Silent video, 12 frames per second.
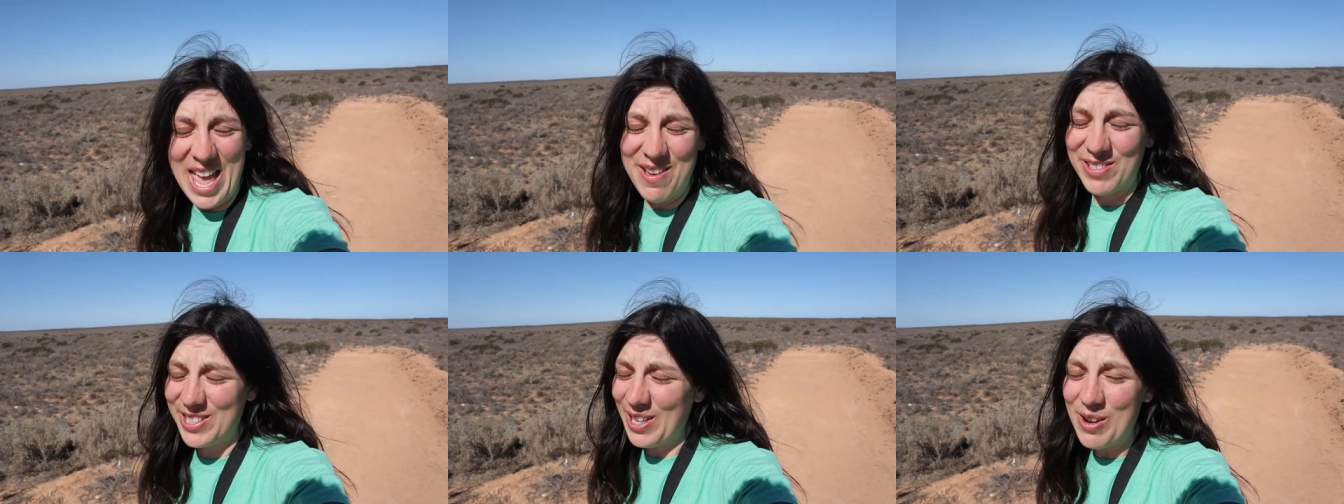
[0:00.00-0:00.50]

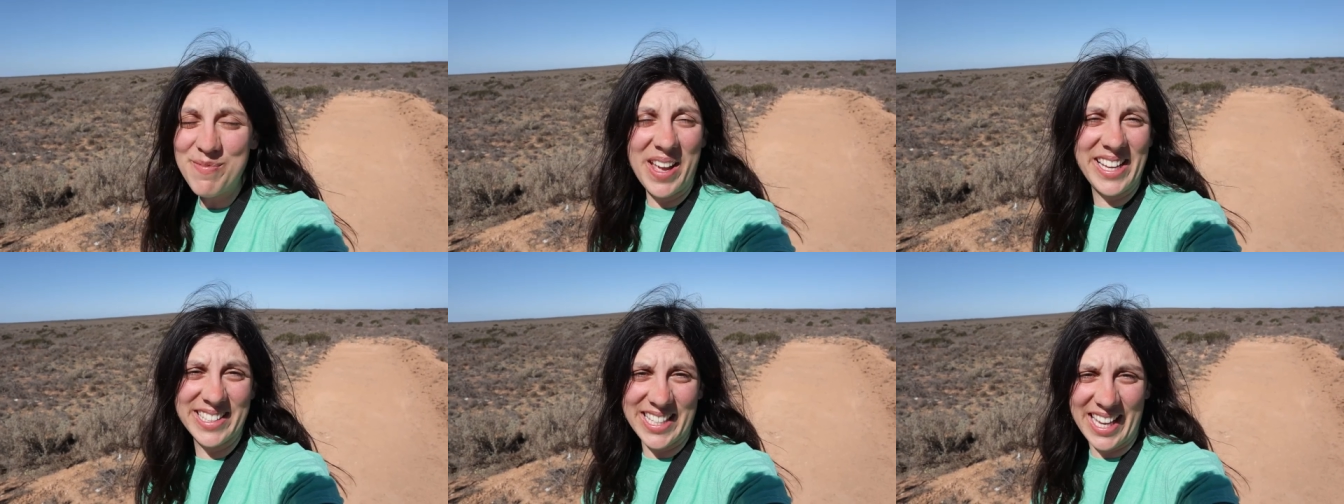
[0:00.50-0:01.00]
It was so
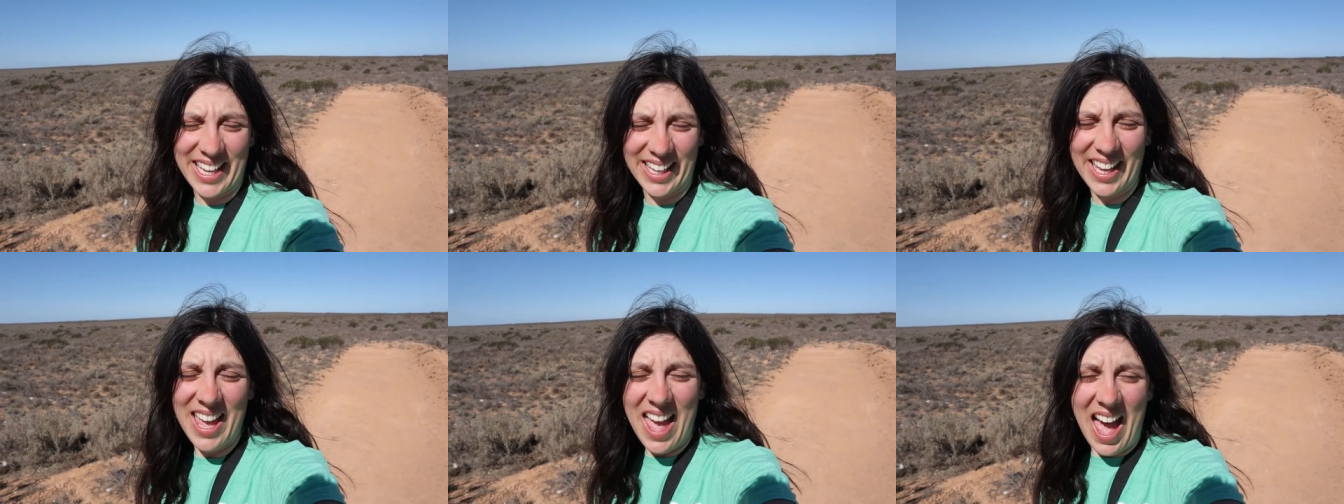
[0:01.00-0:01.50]

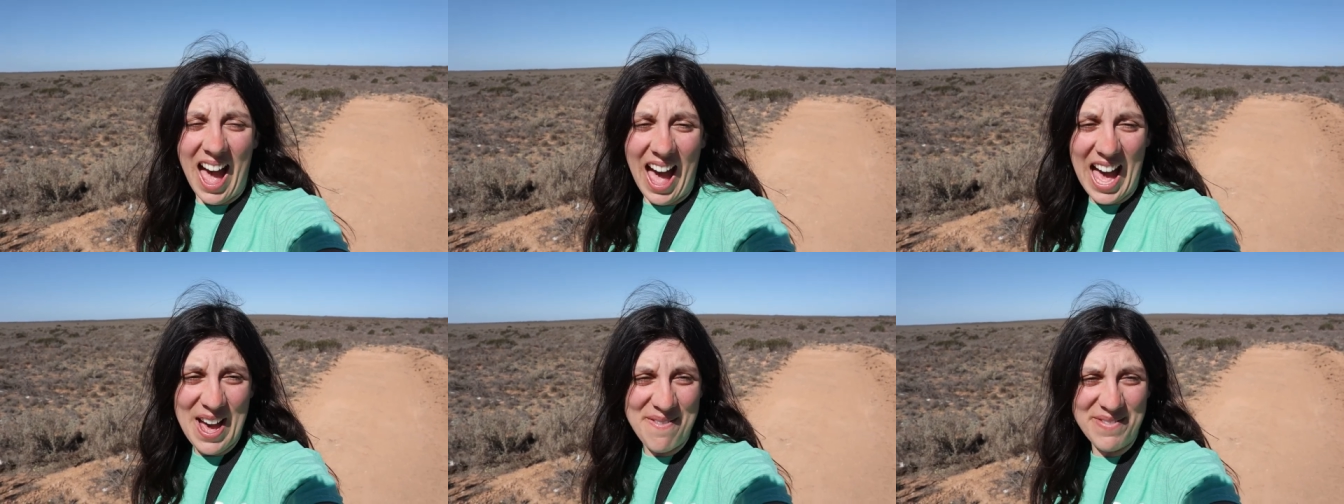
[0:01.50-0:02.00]
amazing.
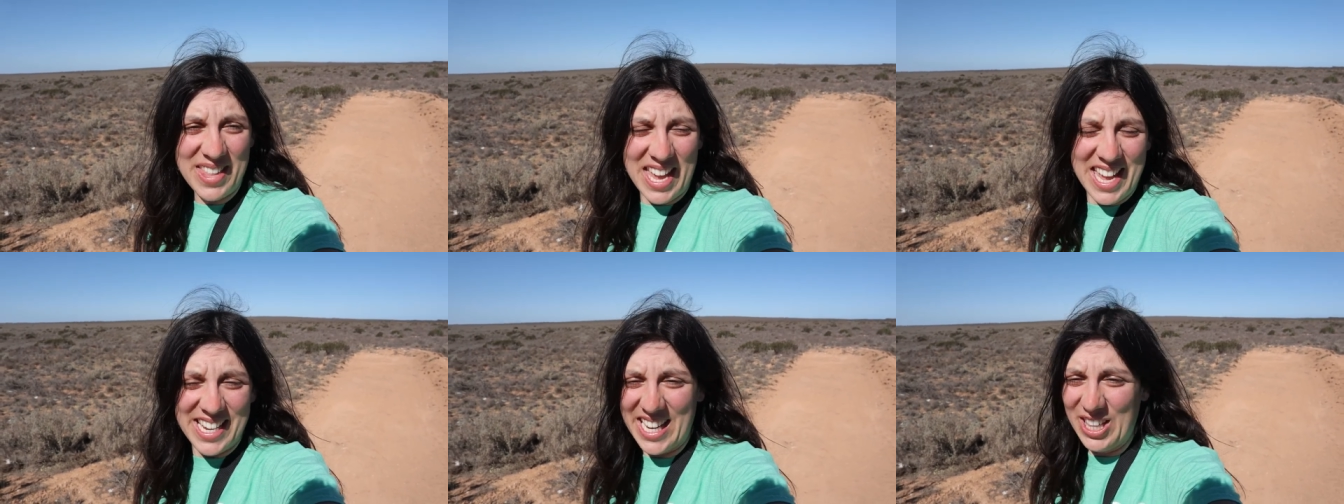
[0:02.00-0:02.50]

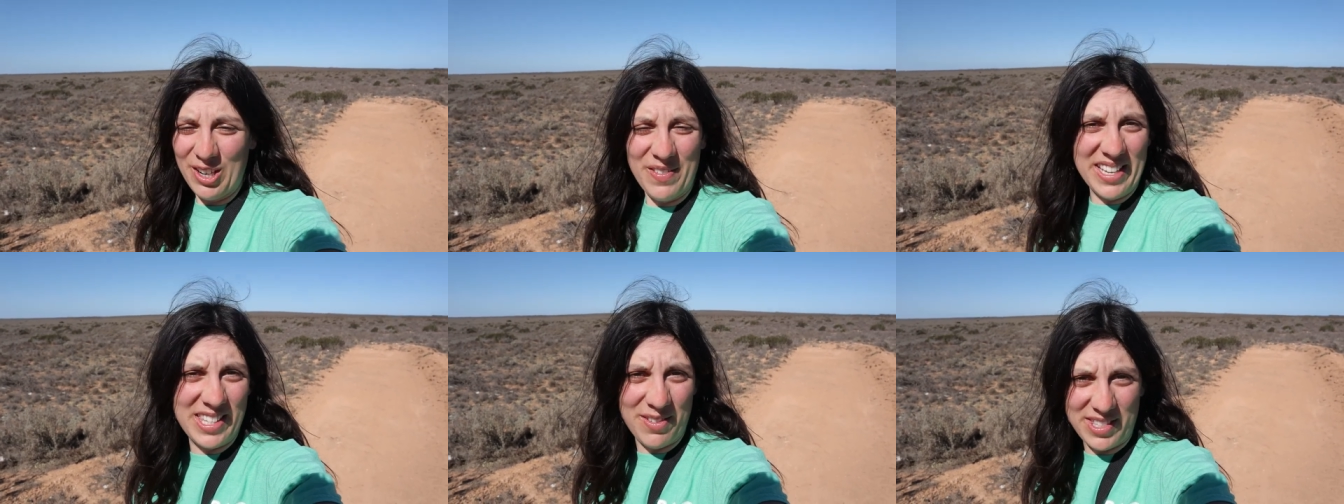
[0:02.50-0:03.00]
Neither of
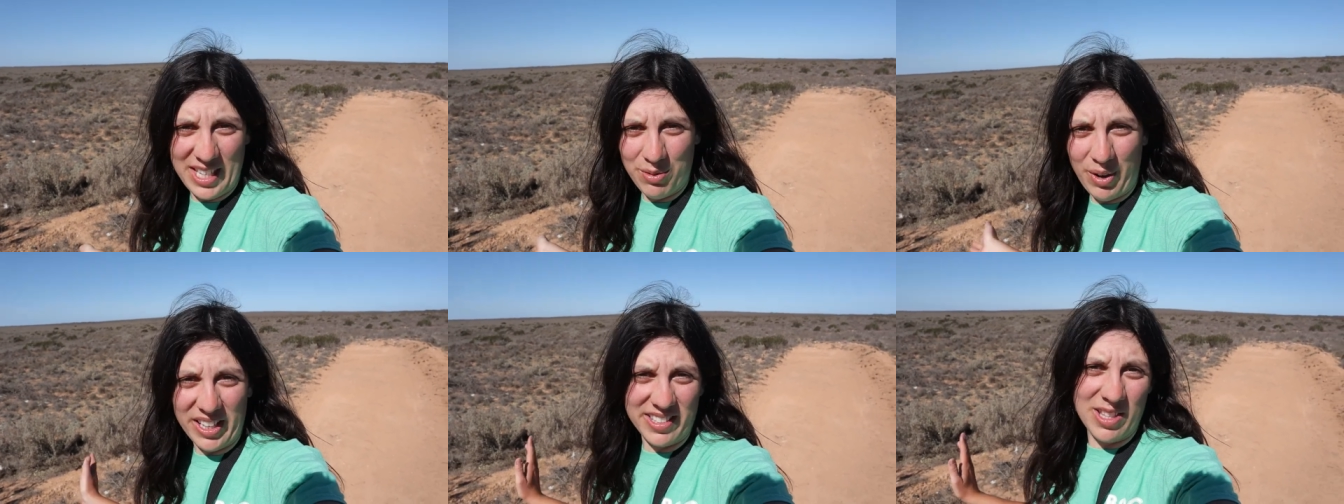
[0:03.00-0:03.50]
us have
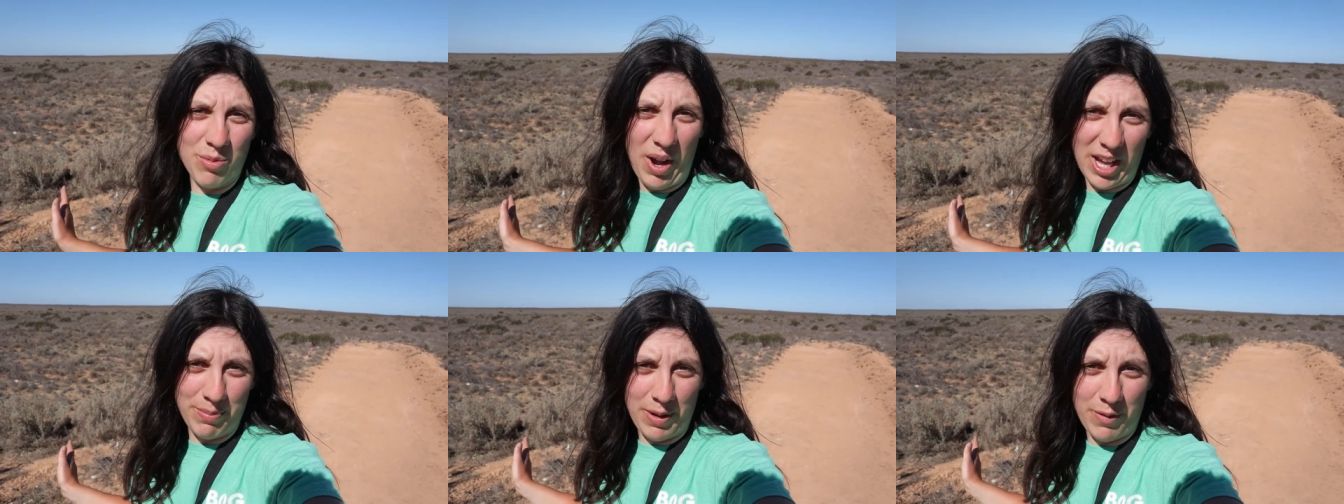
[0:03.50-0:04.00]
seen whales in the wild